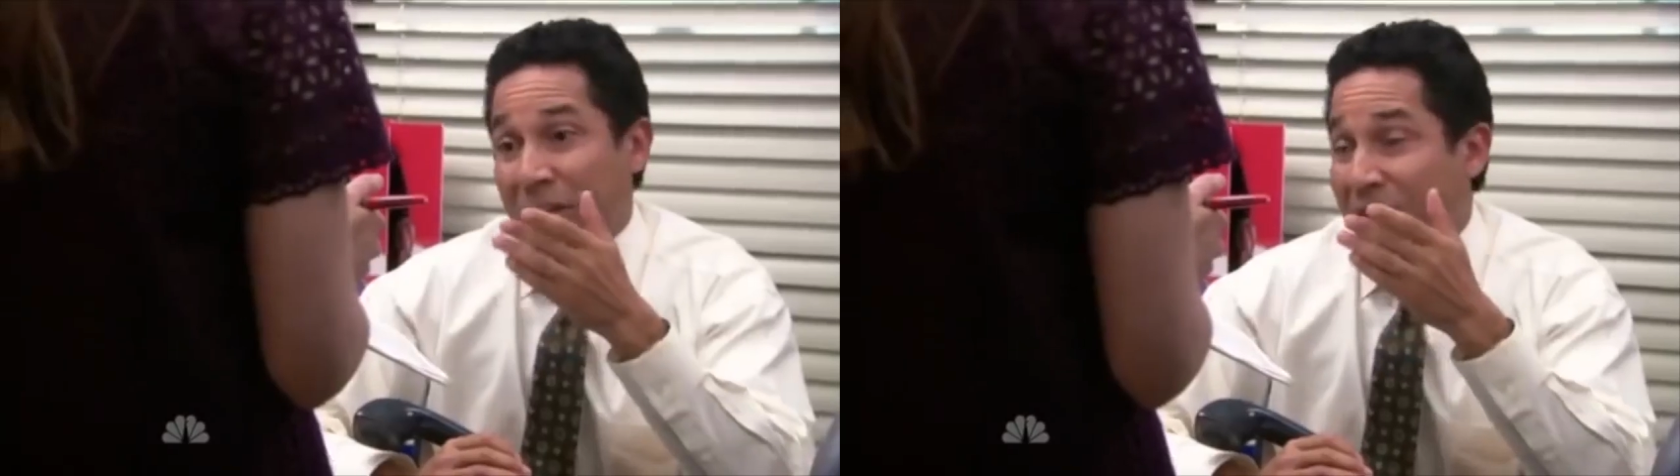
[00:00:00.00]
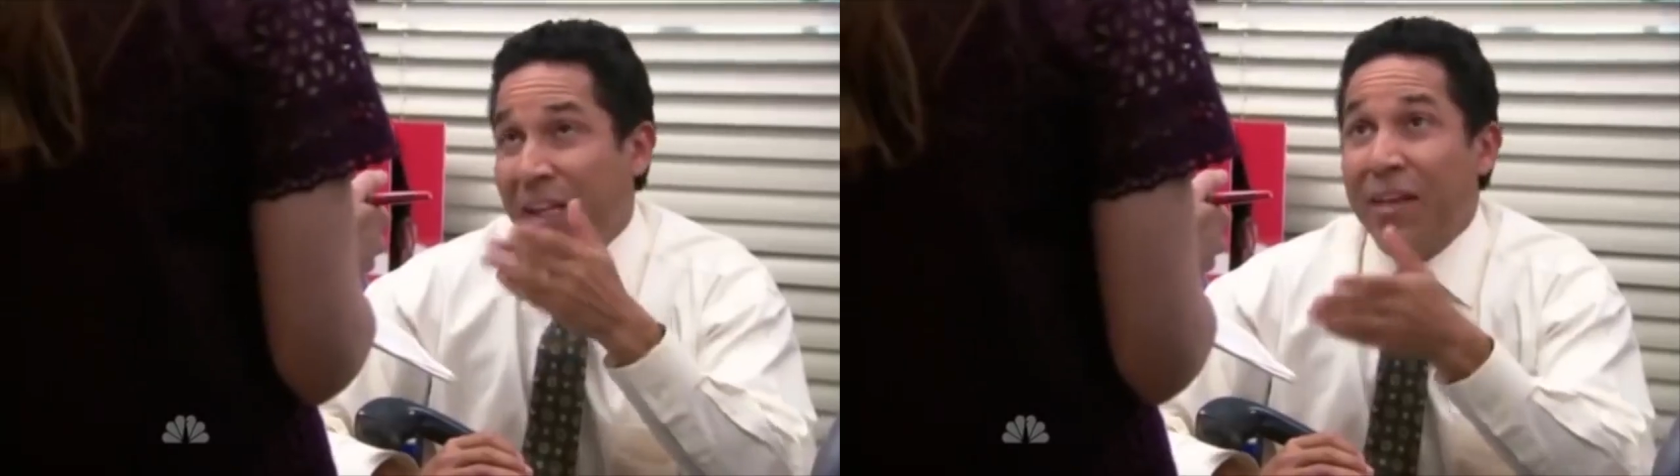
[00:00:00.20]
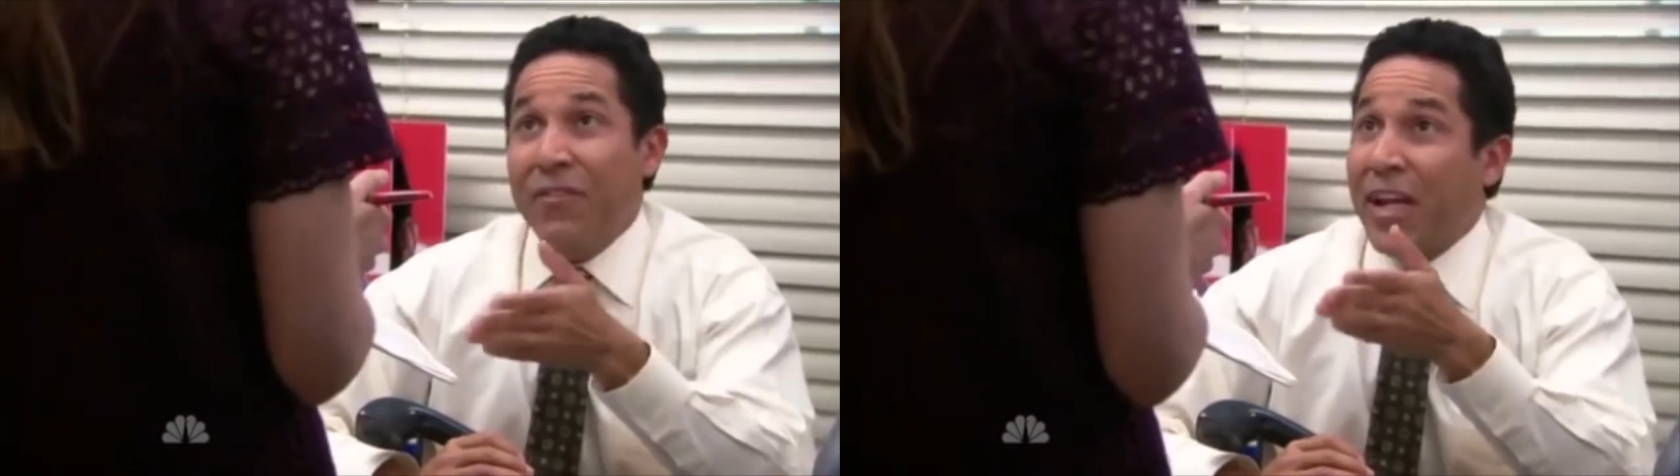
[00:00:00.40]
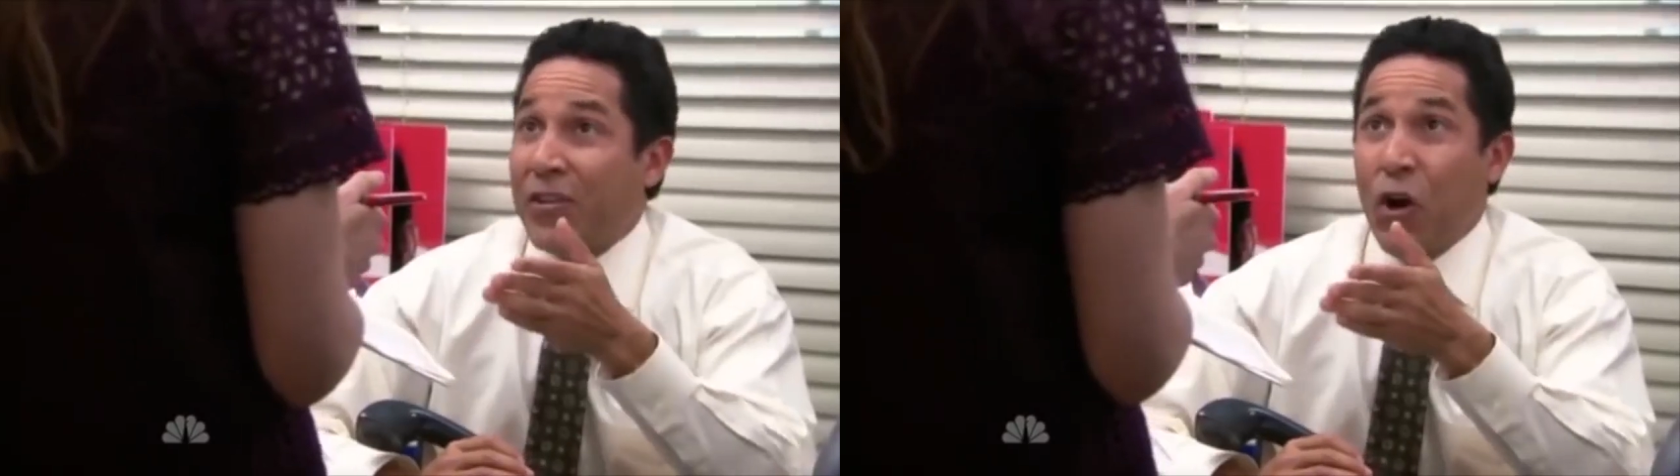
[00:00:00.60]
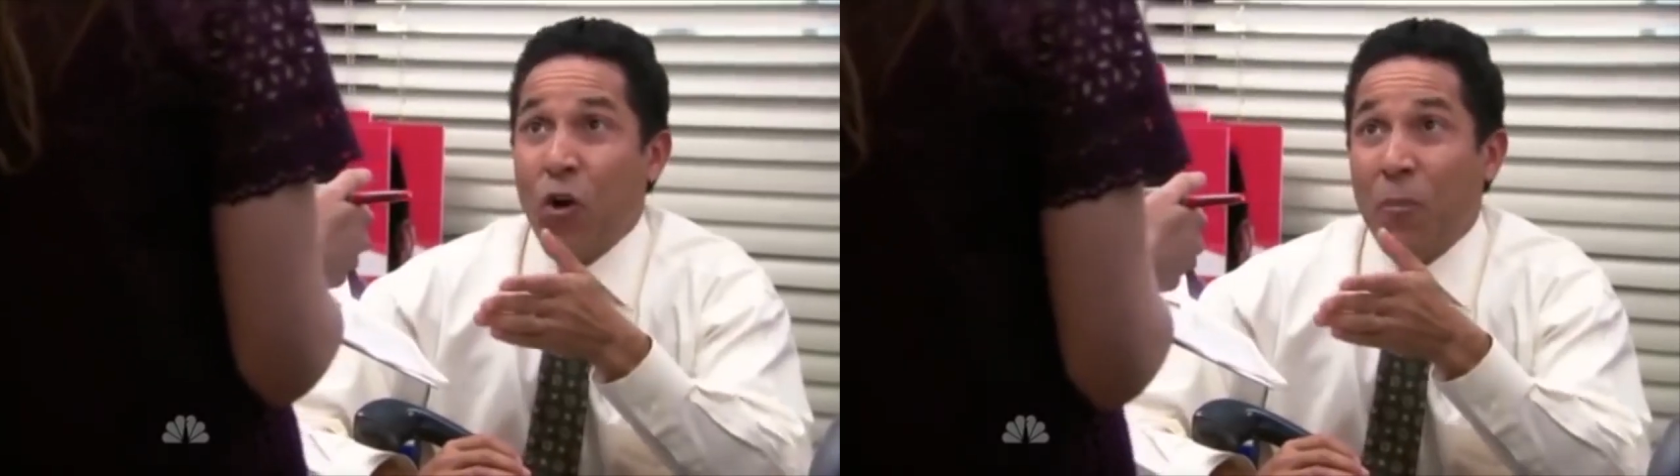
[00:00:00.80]
plus Kelevin
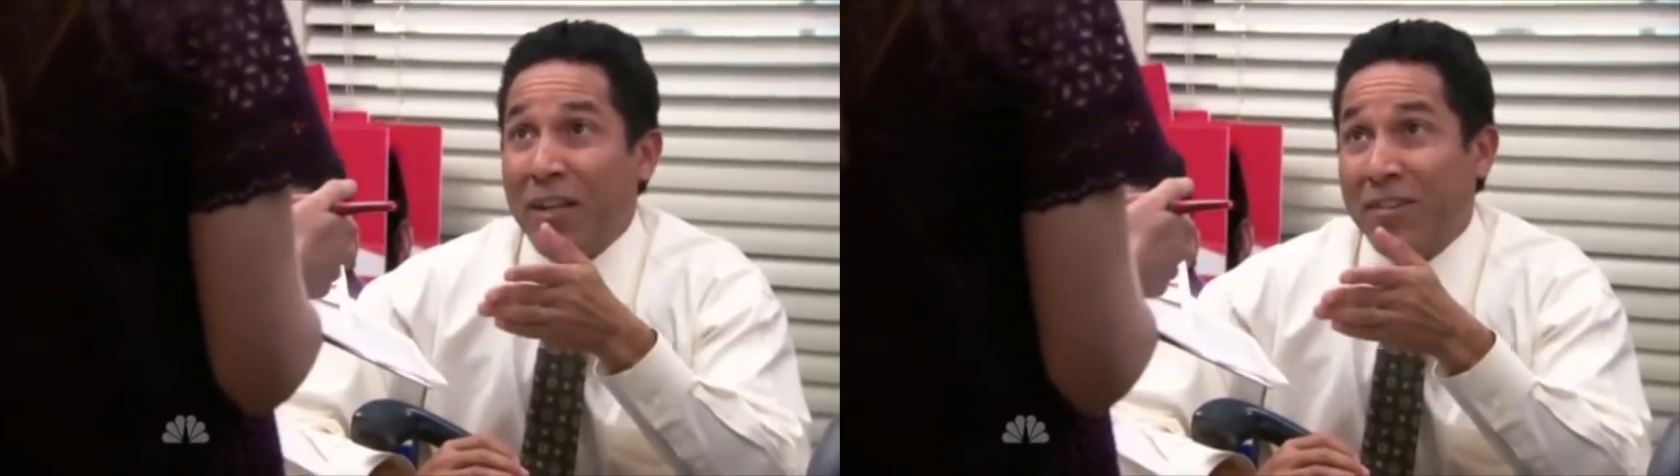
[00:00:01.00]
gets you home by